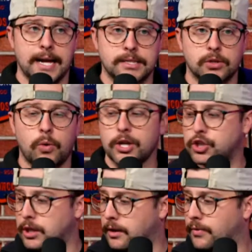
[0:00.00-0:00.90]
the
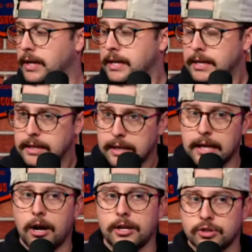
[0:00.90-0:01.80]
question of, can
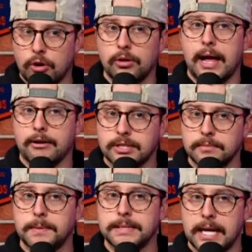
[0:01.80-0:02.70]
Oscar Olausson
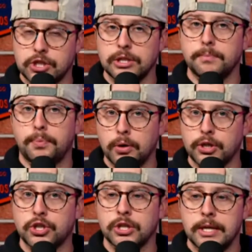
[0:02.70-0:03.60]
potentially
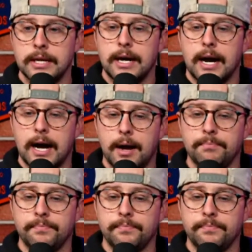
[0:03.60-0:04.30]
push for